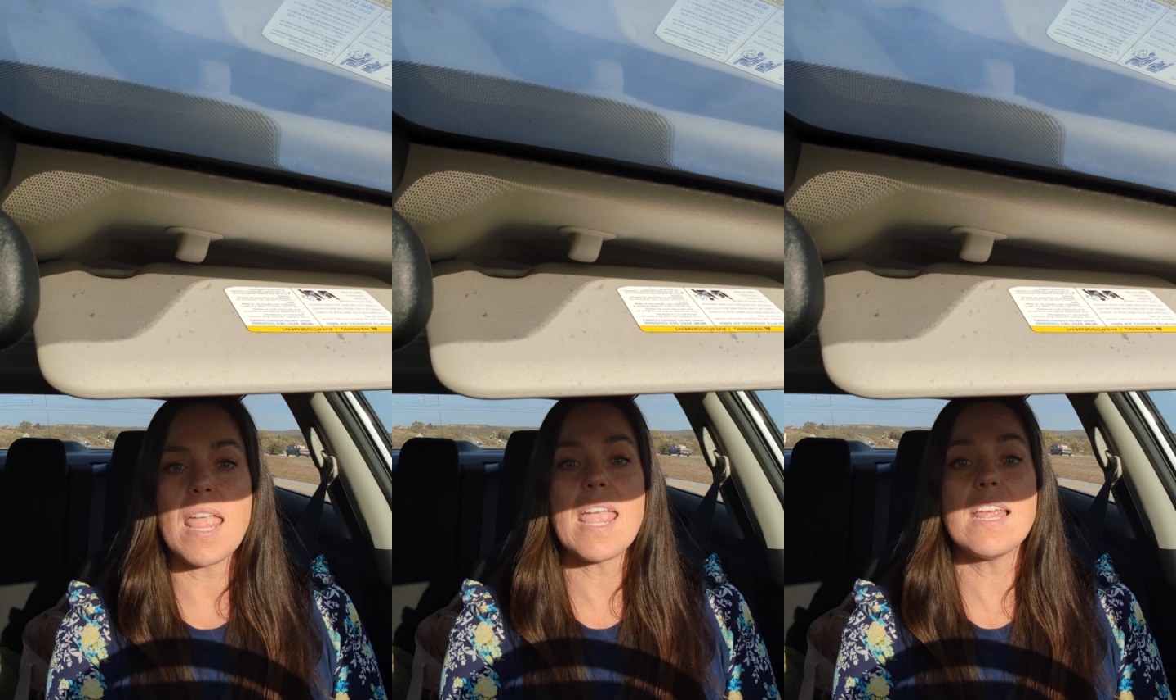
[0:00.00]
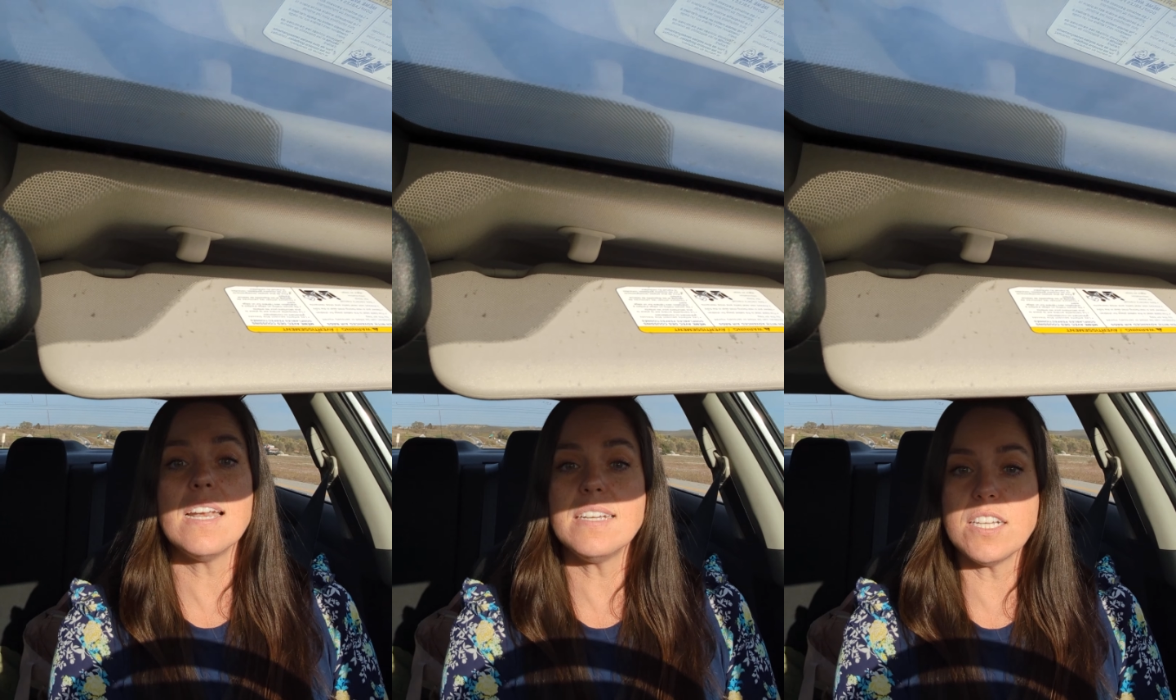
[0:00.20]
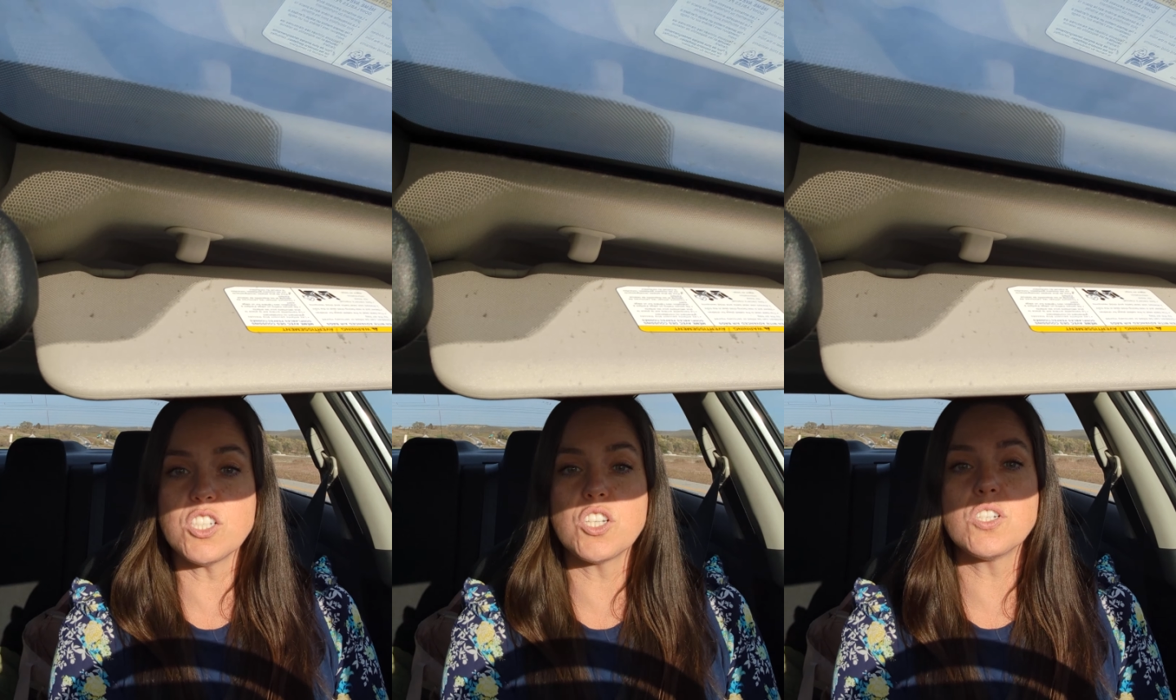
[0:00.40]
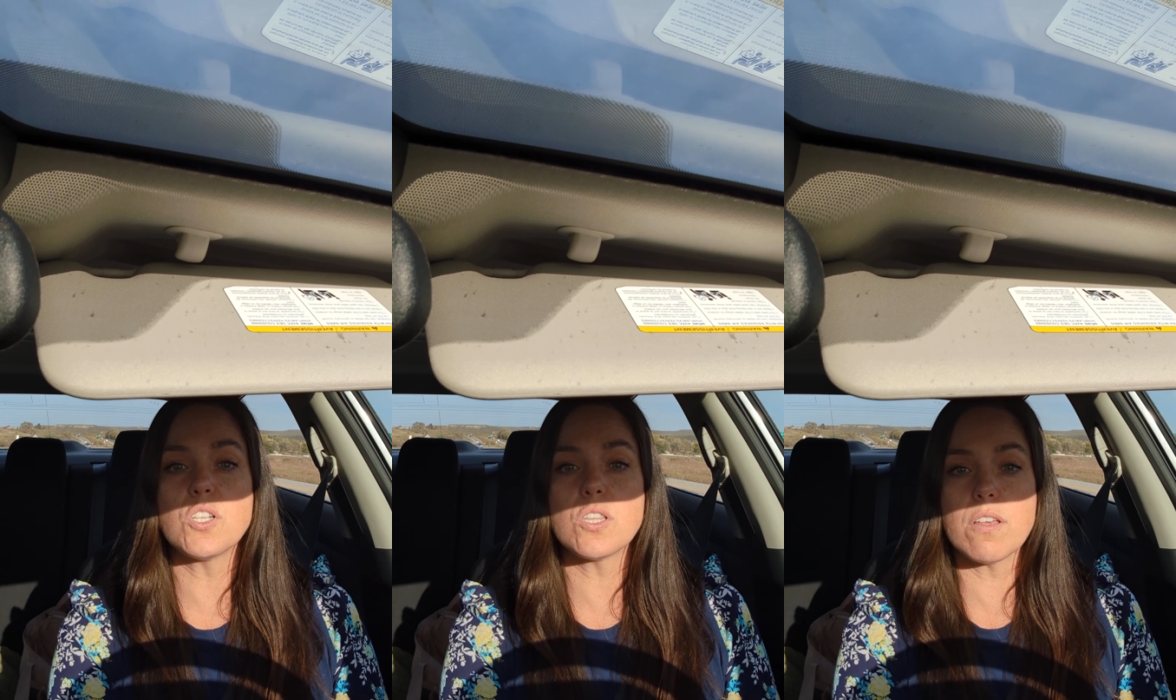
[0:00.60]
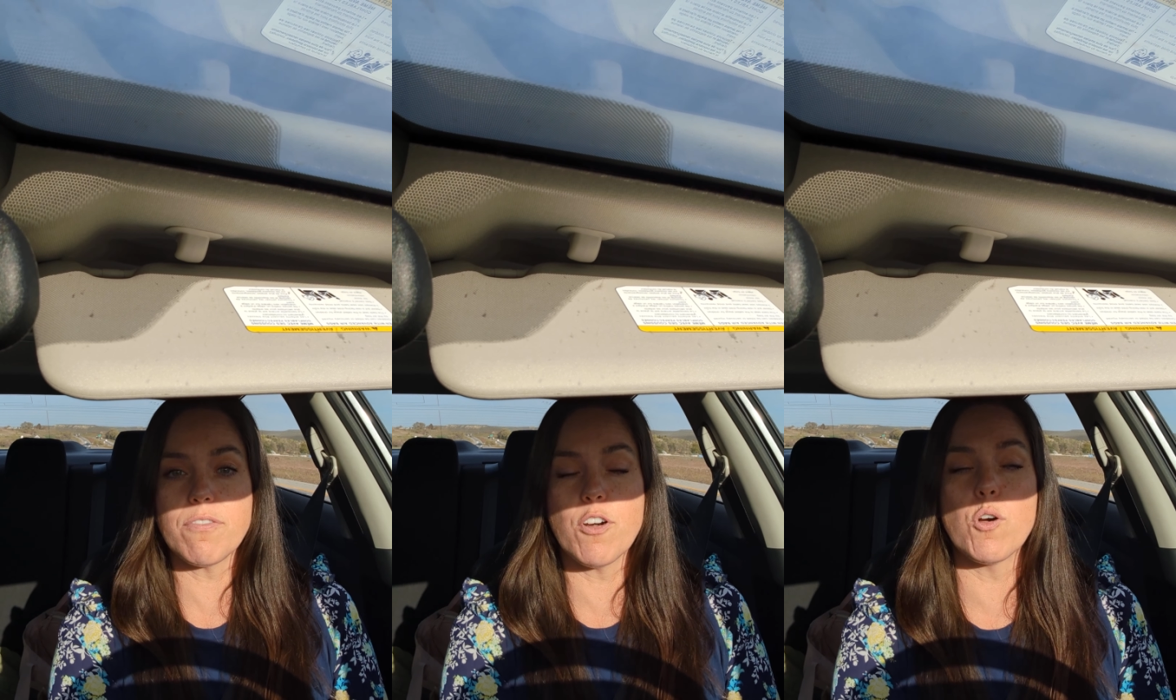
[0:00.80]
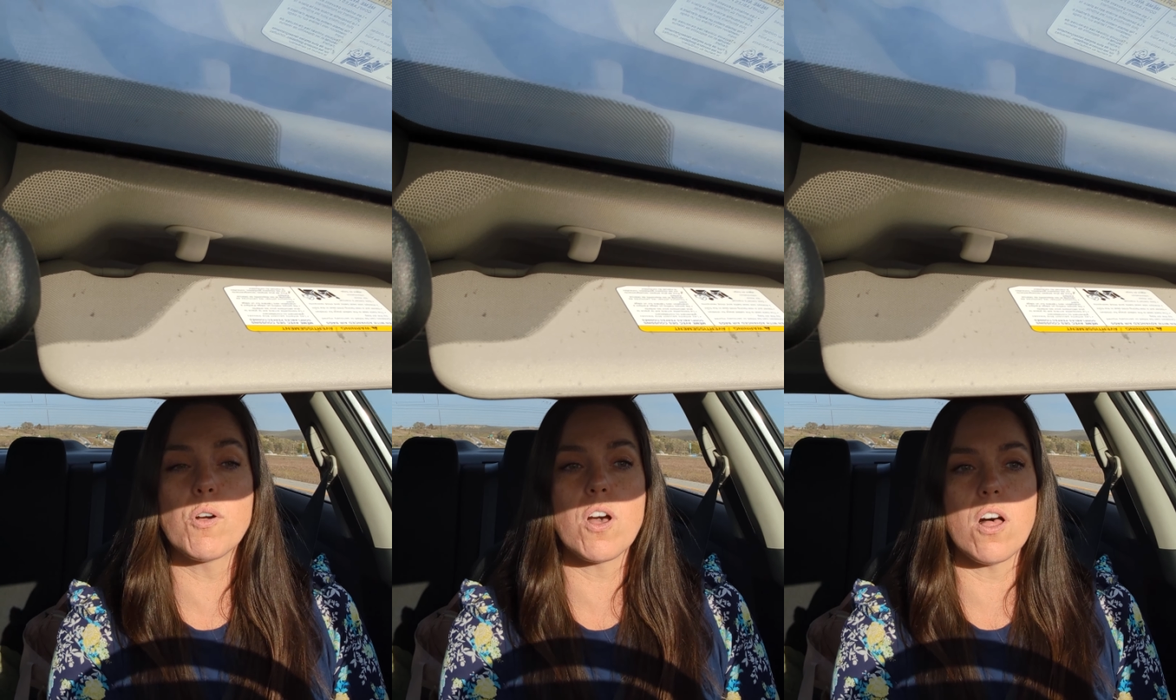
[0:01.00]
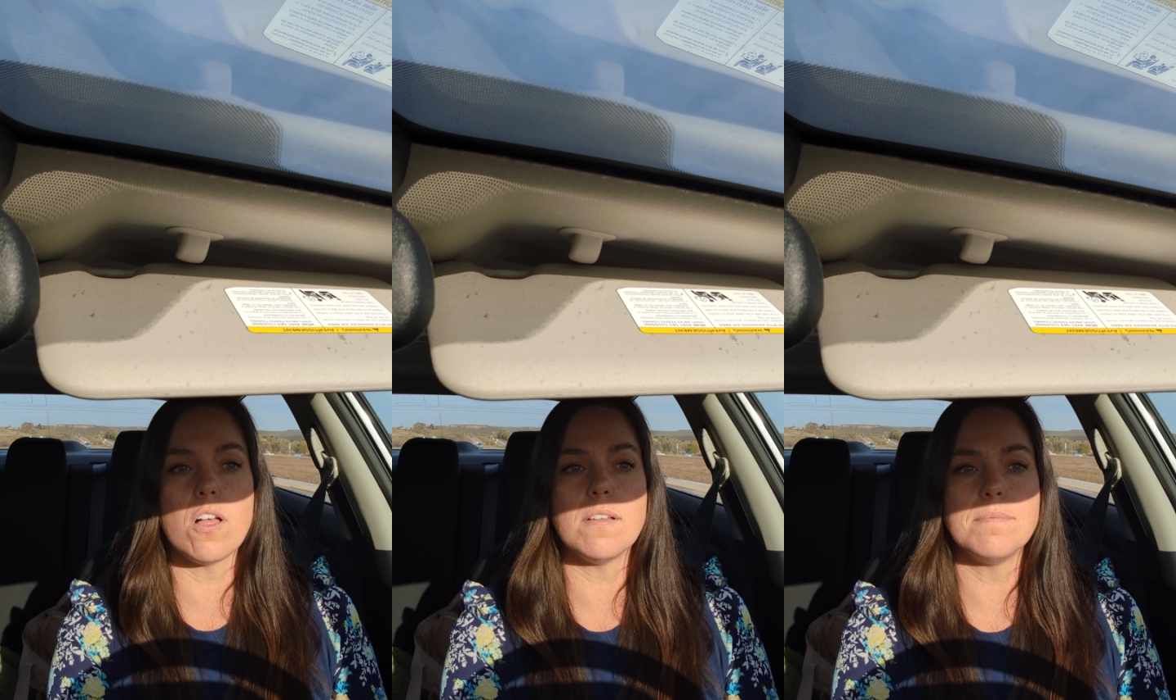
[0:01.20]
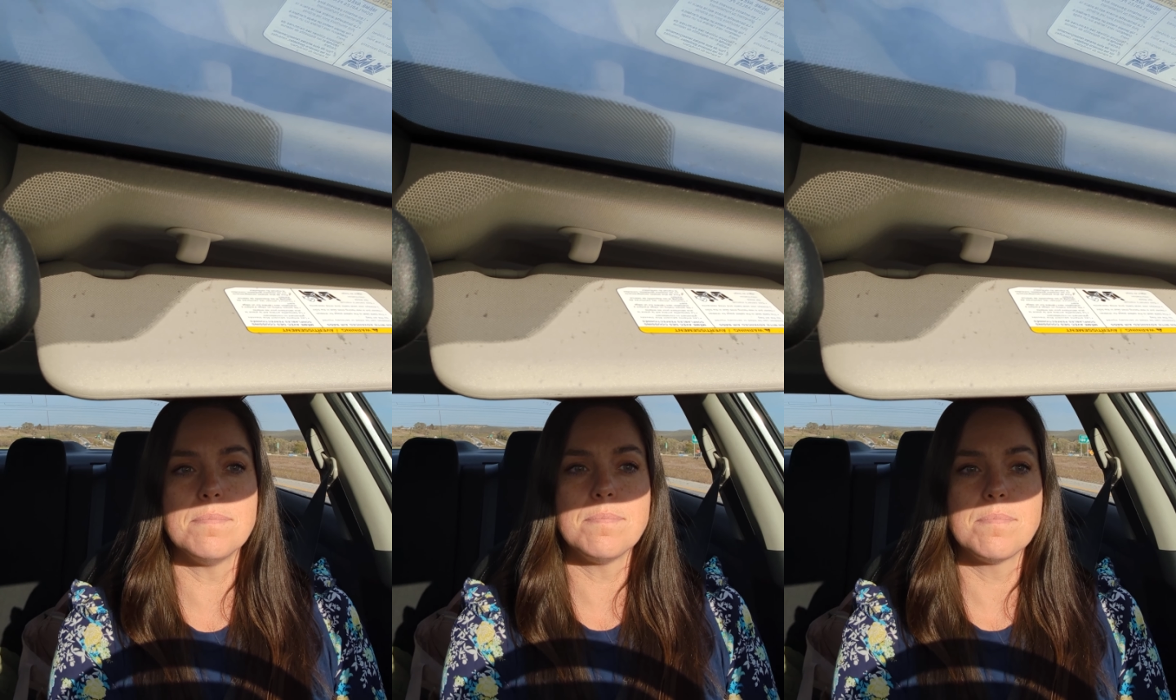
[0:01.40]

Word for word: in addition to the phone call.